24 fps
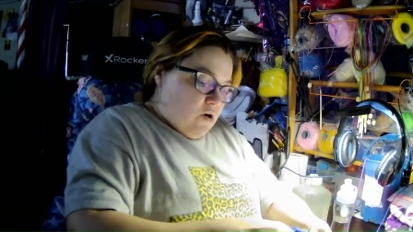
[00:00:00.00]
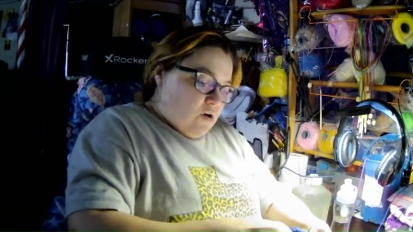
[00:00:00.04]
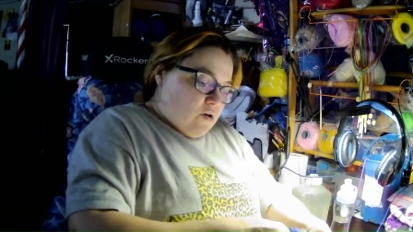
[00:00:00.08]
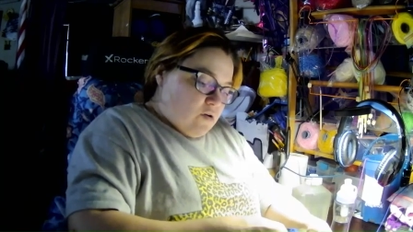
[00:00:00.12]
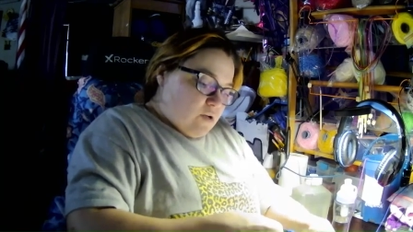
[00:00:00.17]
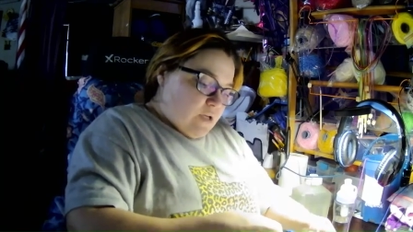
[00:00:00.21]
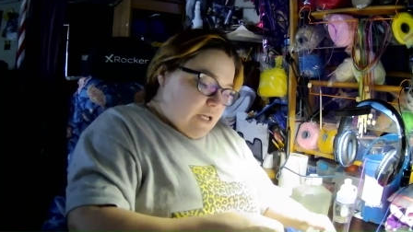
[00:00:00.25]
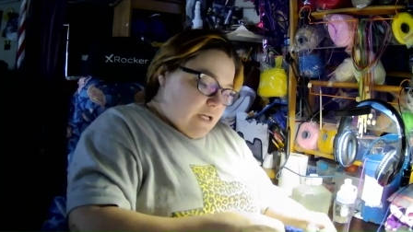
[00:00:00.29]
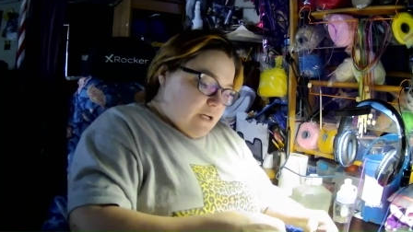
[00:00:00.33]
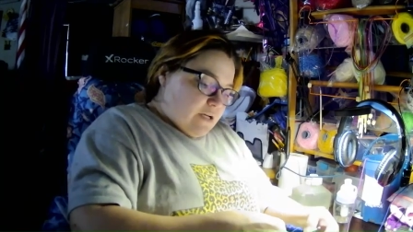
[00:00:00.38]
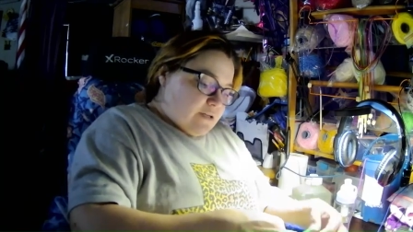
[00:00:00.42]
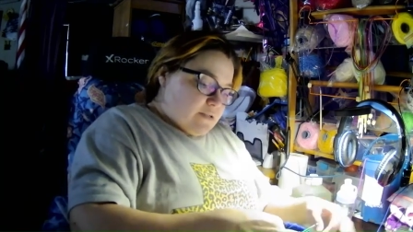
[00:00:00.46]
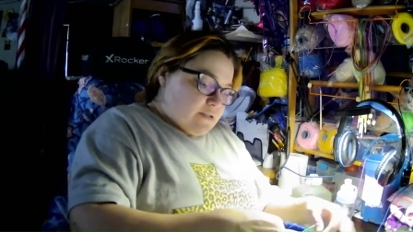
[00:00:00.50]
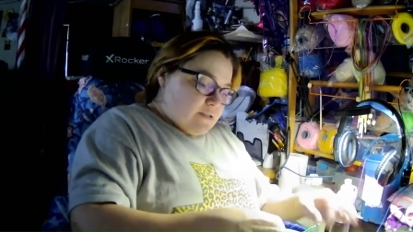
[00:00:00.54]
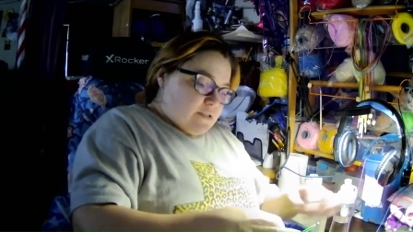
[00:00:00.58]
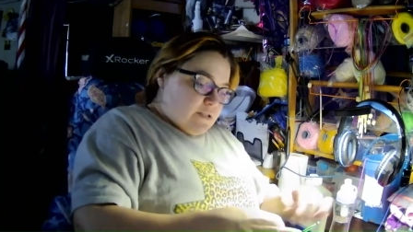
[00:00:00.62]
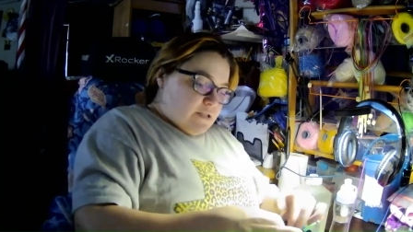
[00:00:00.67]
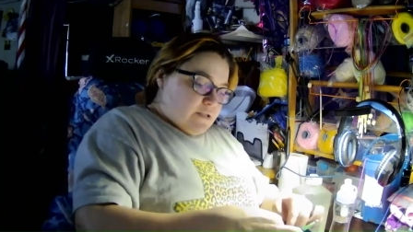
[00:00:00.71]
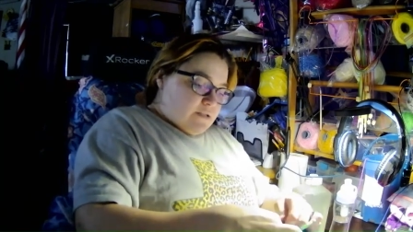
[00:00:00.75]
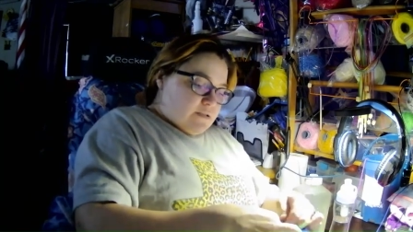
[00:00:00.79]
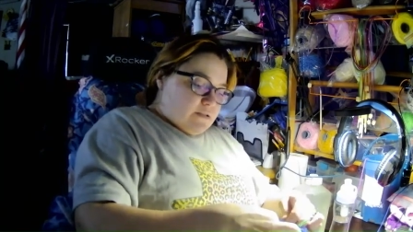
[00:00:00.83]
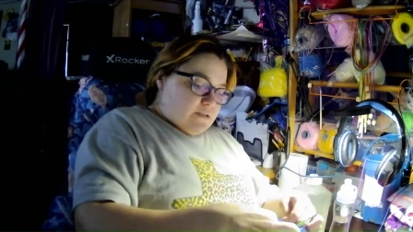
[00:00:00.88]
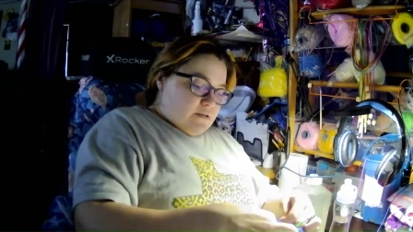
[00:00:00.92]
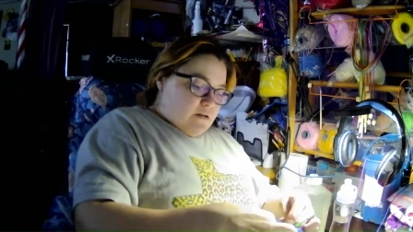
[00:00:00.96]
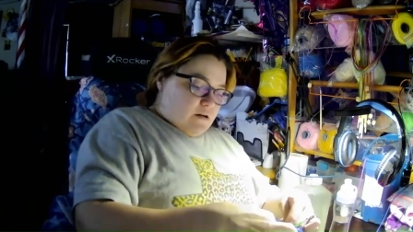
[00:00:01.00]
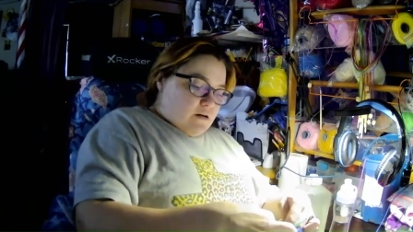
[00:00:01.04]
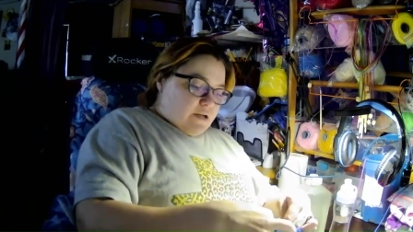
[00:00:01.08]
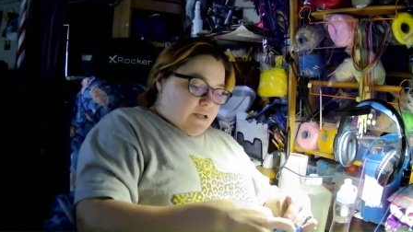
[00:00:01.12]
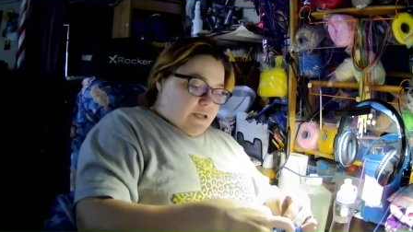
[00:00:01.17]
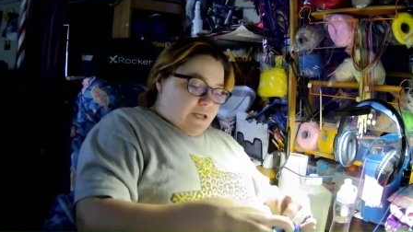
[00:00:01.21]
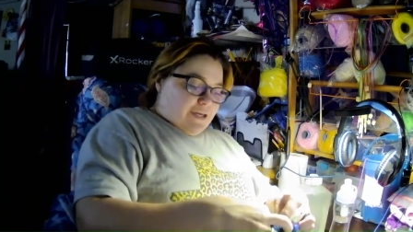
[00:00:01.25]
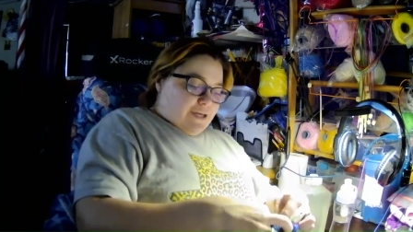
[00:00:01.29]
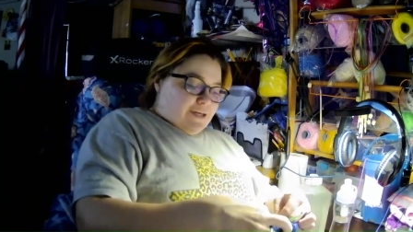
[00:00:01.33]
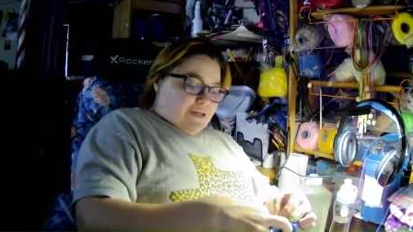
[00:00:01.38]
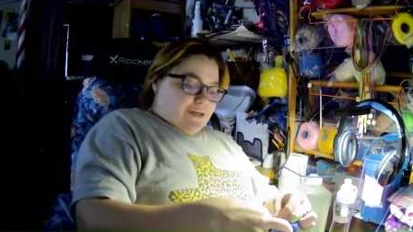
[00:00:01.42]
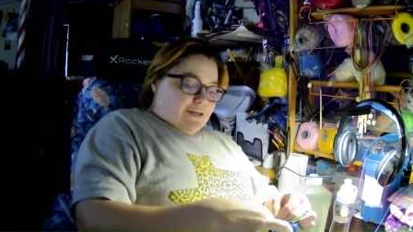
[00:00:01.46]
long as it's
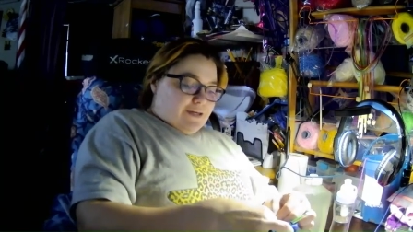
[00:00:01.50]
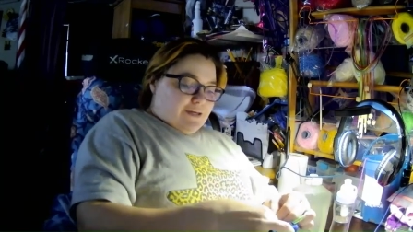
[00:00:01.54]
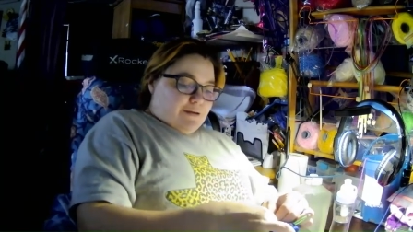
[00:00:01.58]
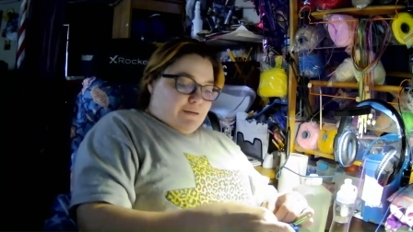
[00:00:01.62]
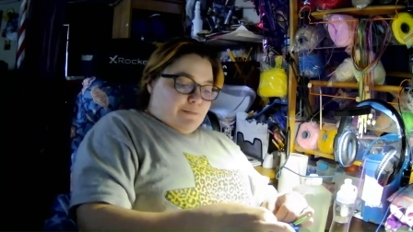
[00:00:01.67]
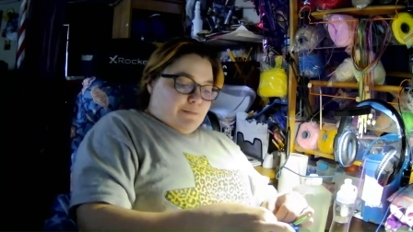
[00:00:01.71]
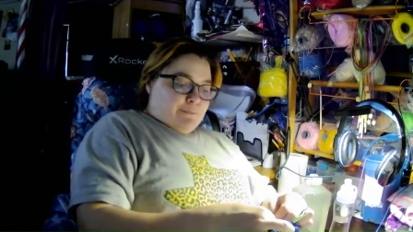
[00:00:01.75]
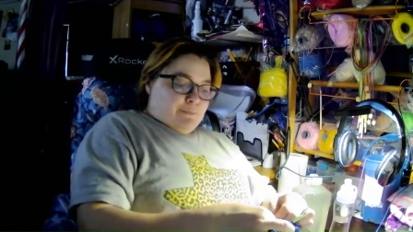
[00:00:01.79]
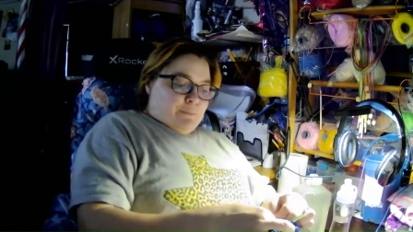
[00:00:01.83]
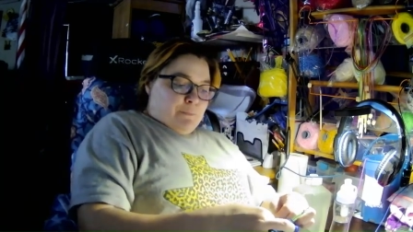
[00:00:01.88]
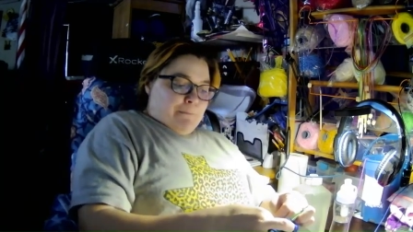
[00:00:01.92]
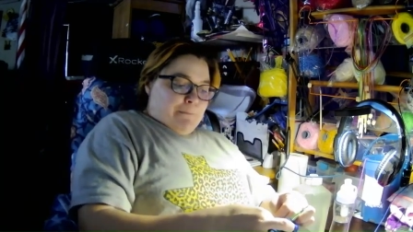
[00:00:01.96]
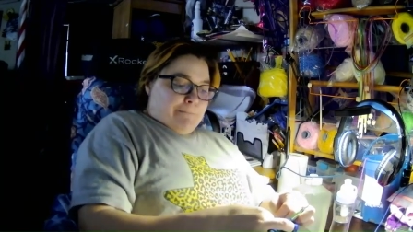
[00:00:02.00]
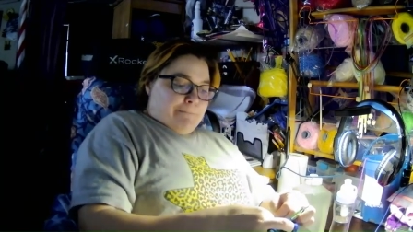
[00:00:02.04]
not a